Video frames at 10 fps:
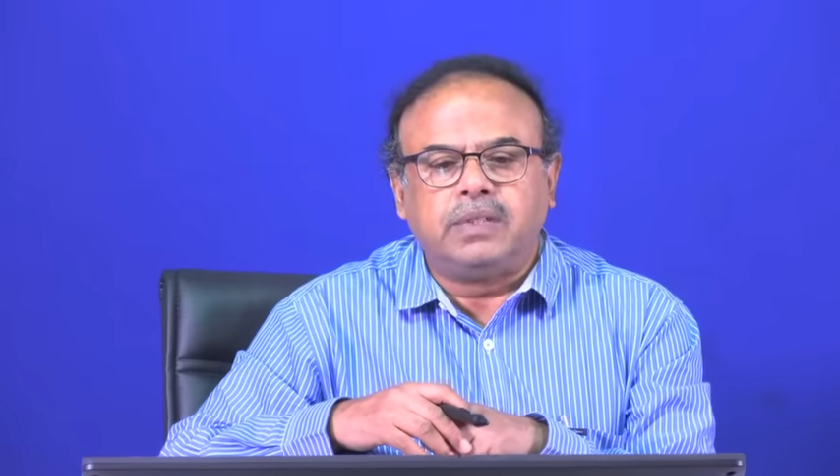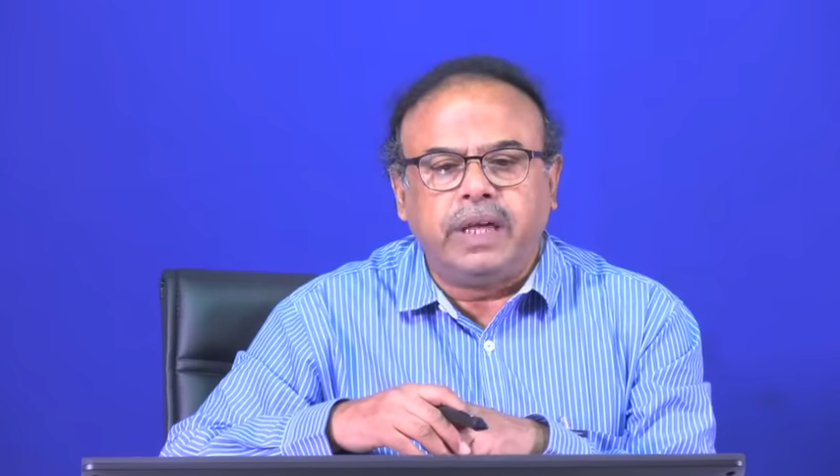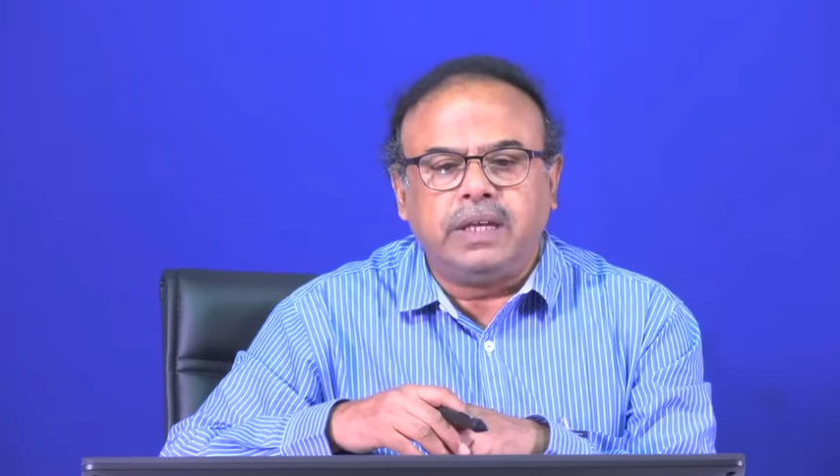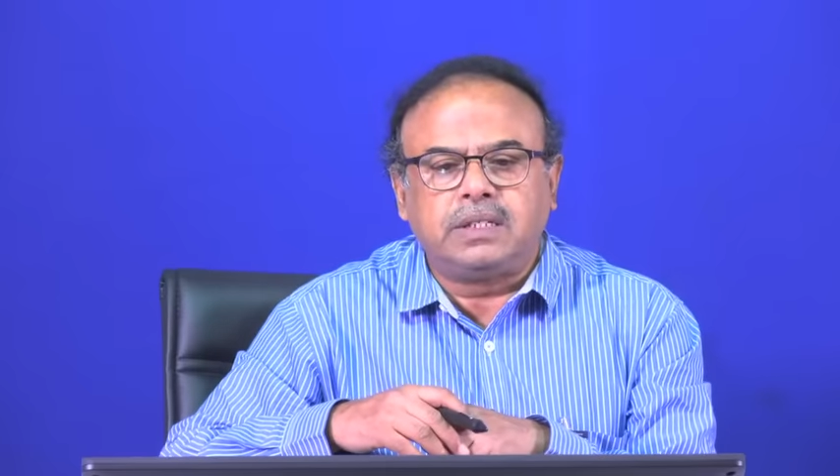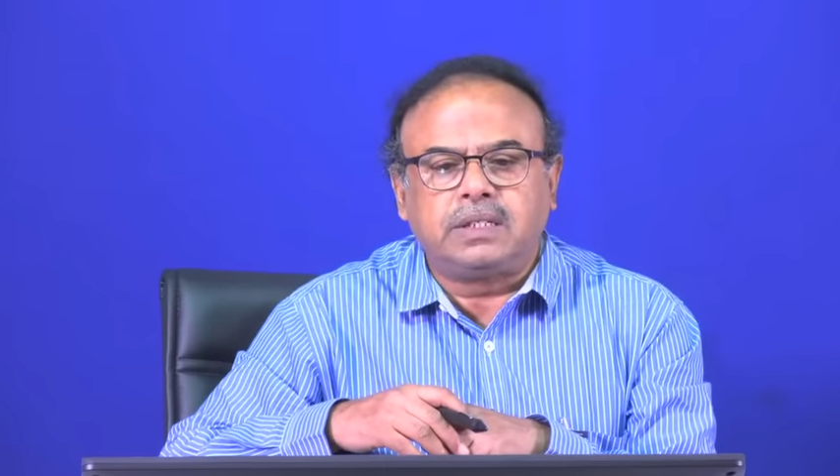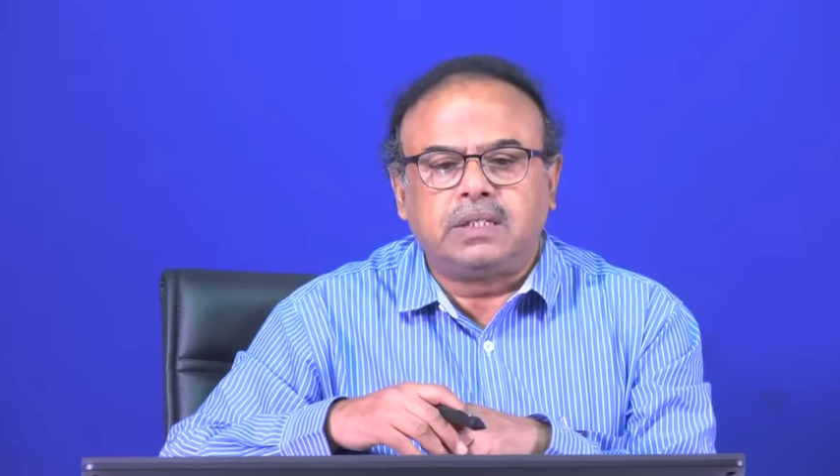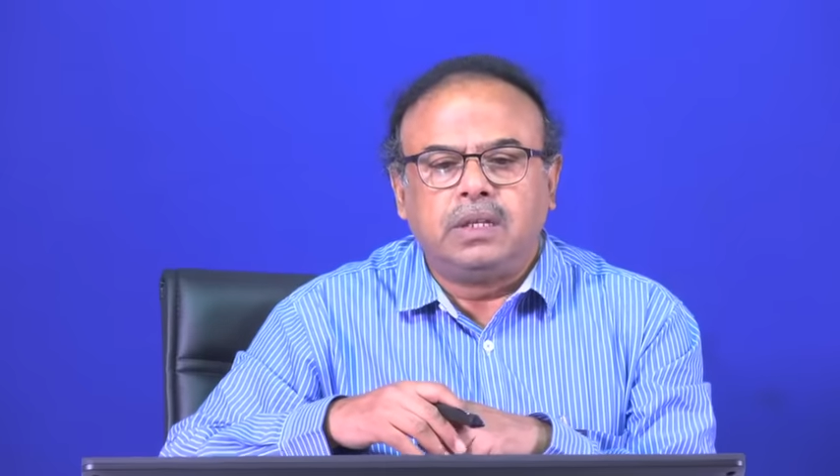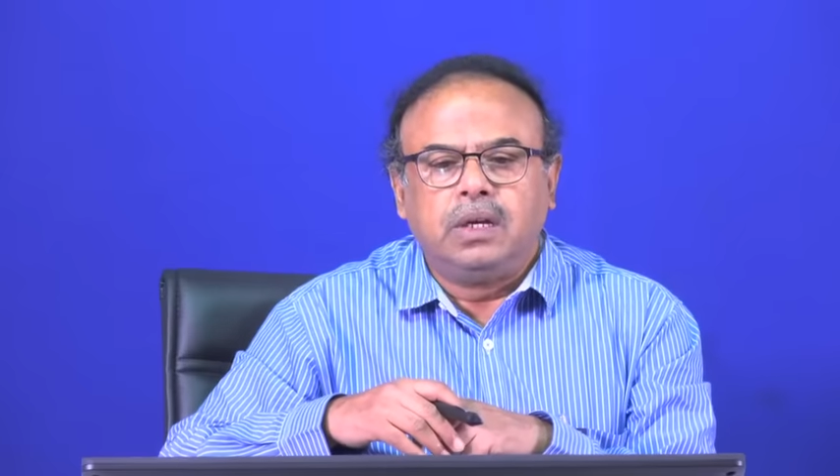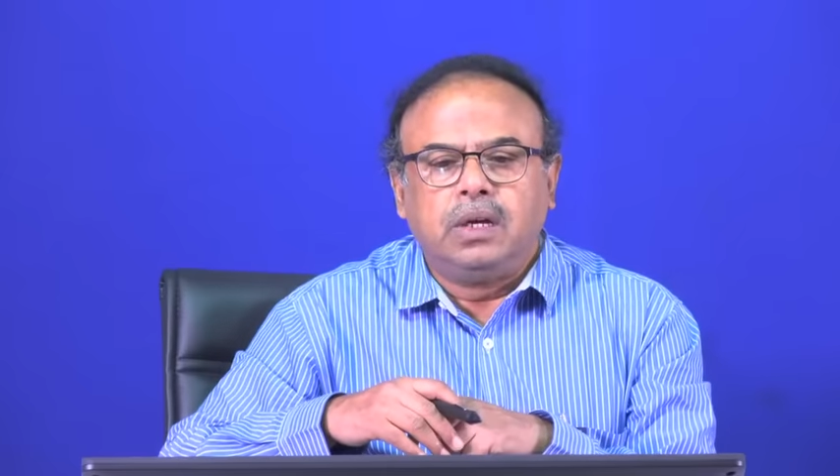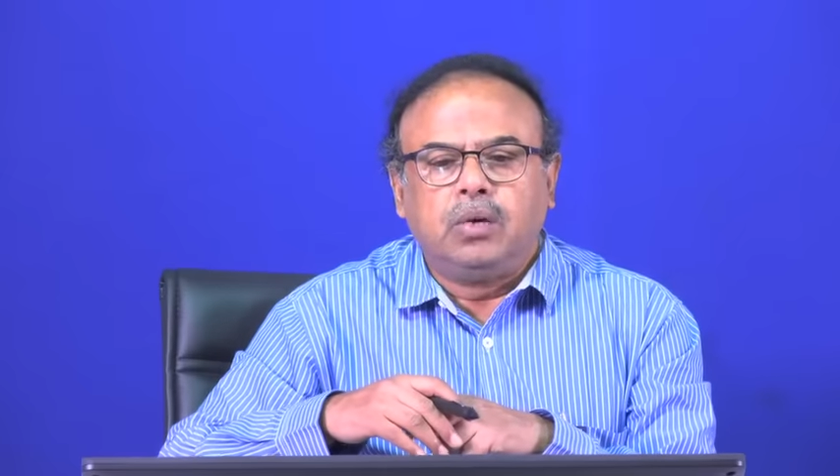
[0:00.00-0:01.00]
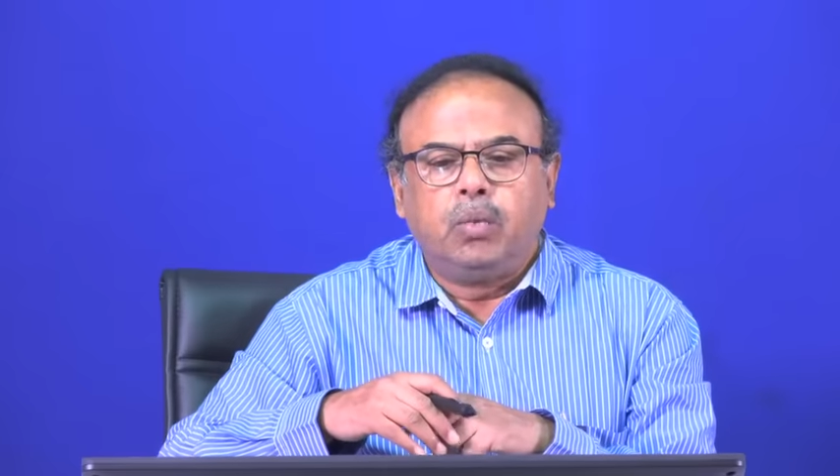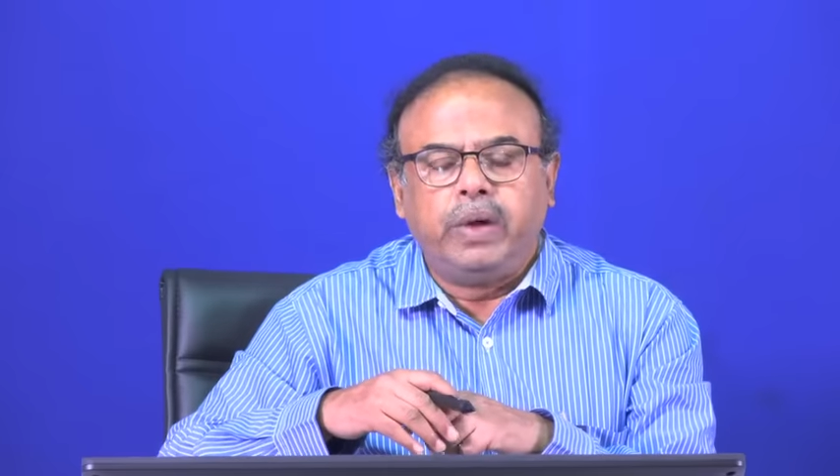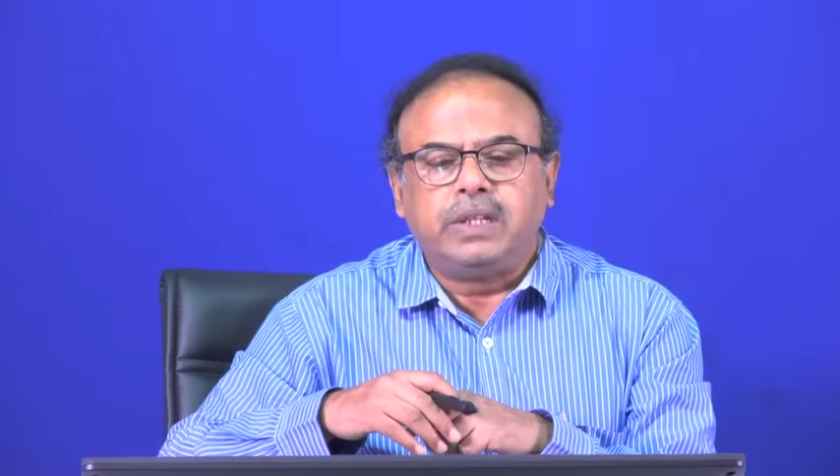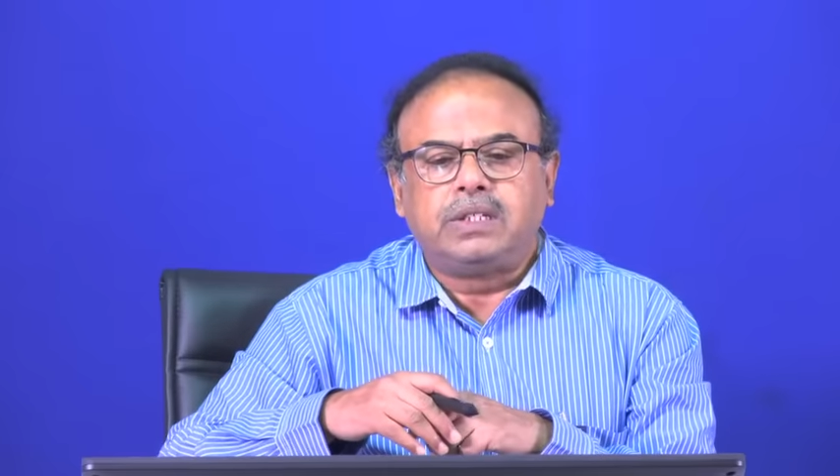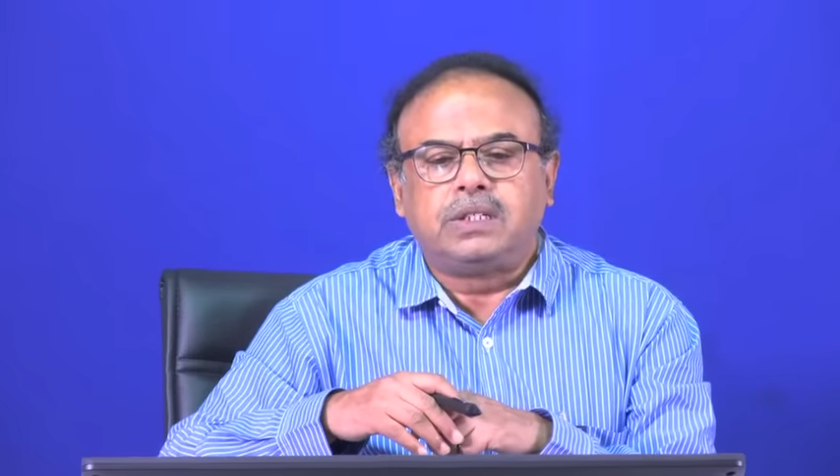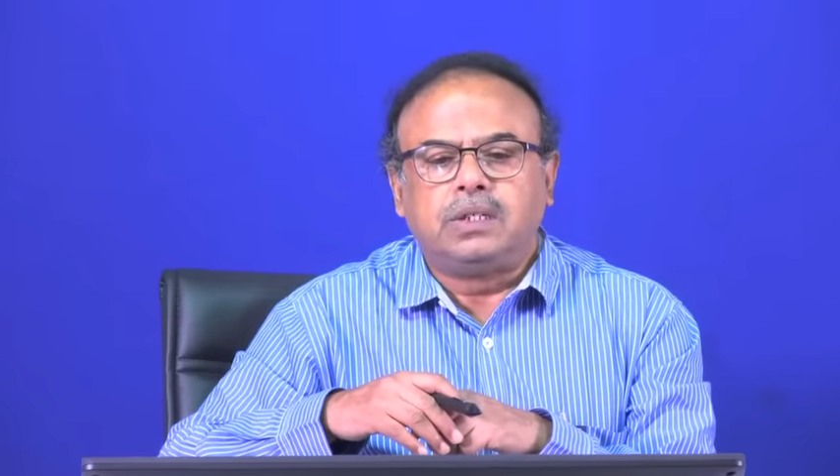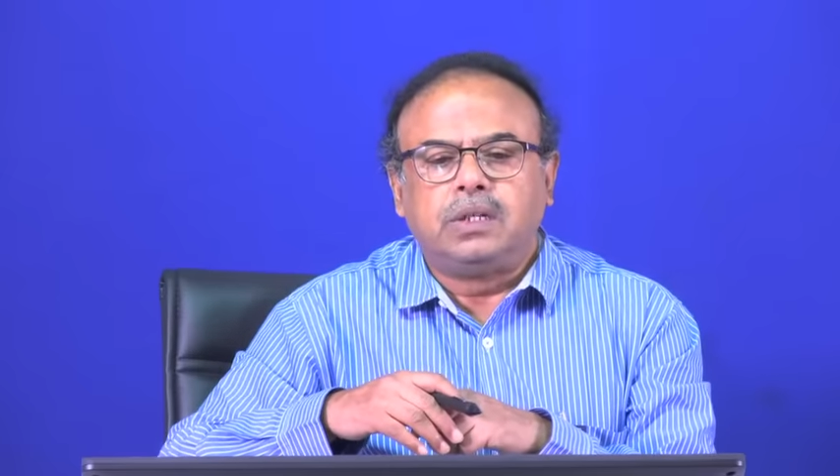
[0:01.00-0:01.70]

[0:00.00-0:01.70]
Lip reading: things which